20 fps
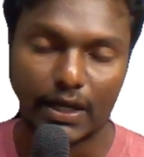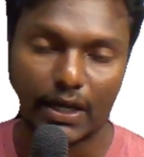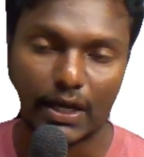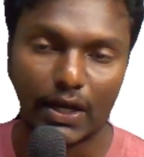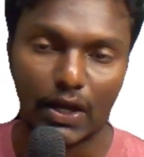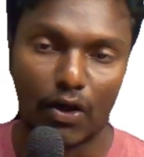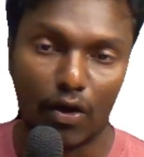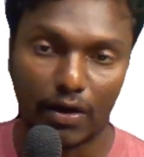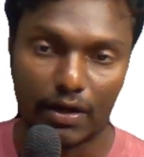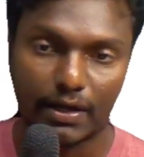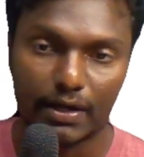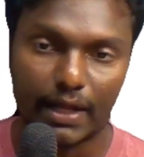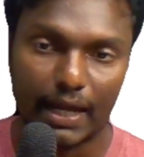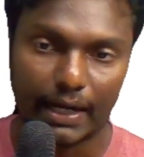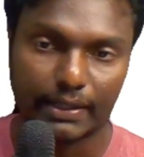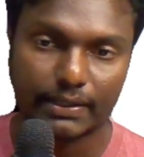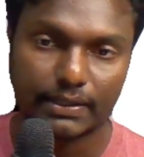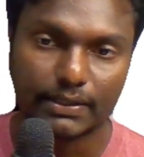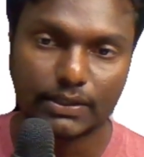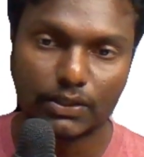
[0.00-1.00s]

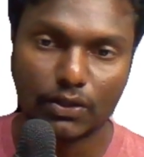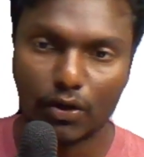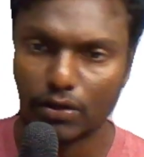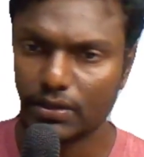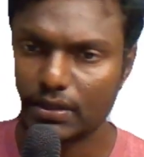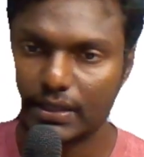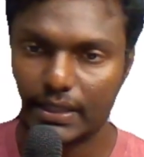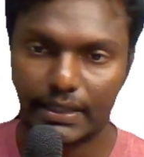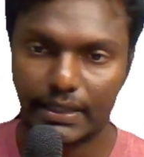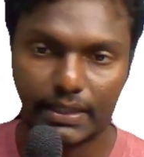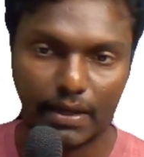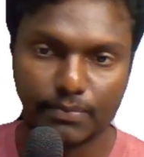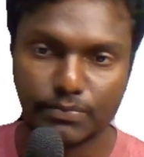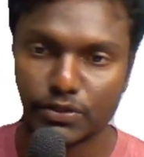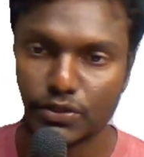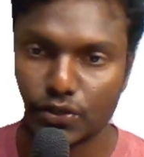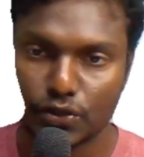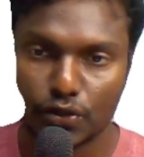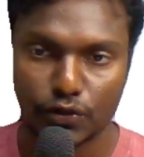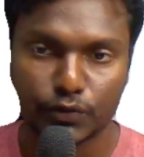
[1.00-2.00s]
contacted or the lead comes
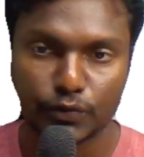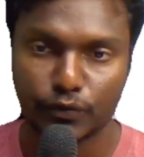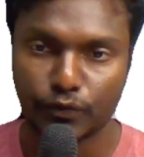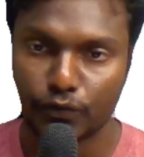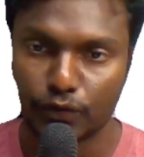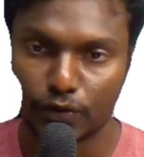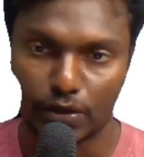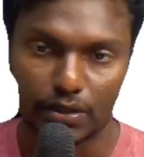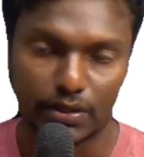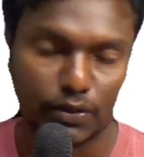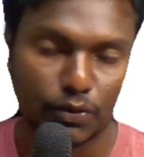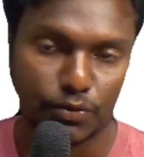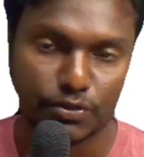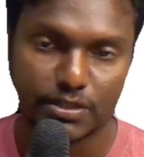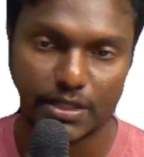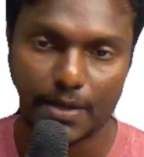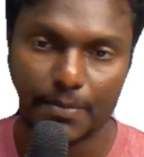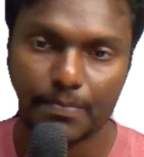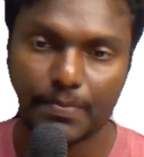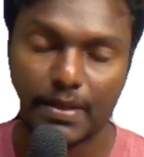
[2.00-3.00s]
in your for a
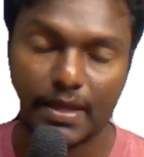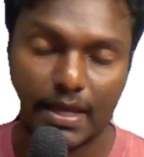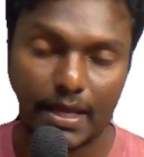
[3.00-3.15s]
doorstep